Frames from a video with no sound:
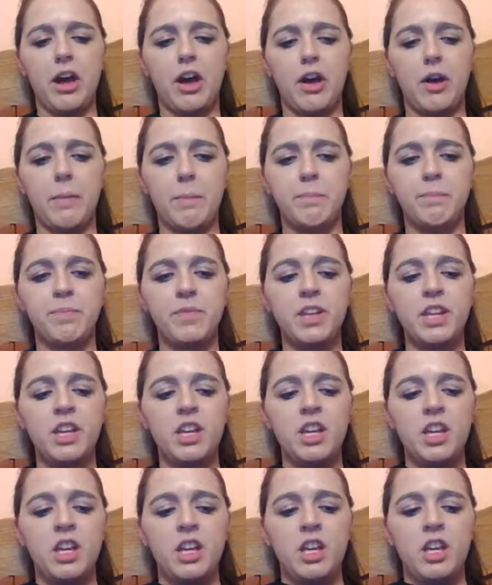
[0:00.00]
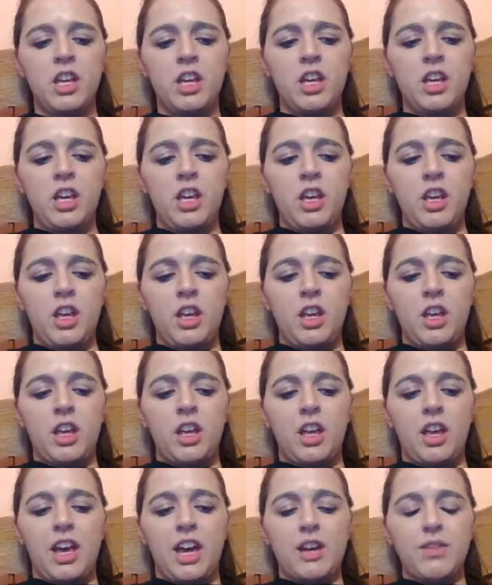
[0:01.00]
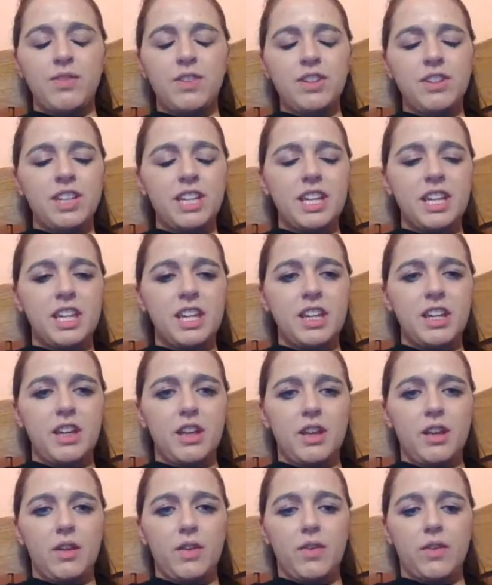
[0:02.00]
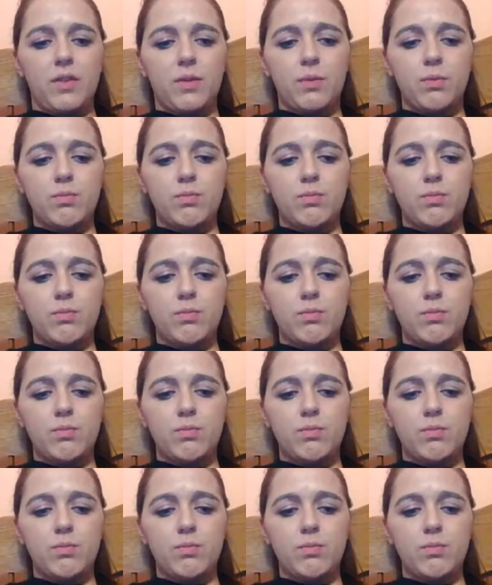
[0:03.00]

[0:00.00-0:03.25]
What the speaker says: I feel like he's